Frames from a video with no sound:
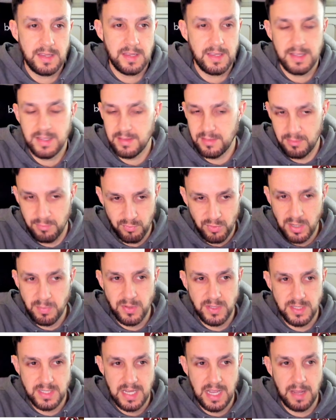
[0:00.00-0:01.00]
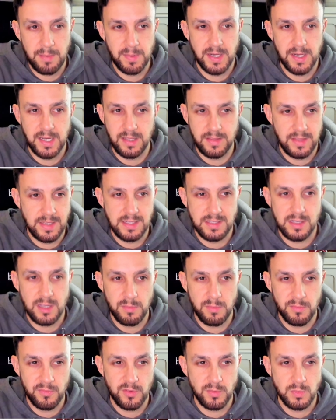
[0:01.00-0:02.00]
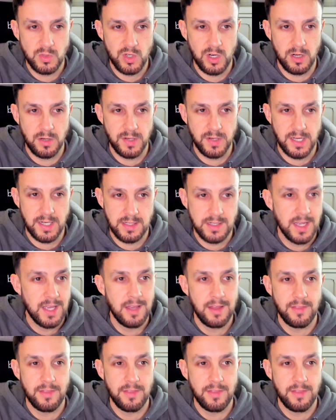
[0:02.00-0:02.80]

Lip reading: reprints happening, these come from trial decks.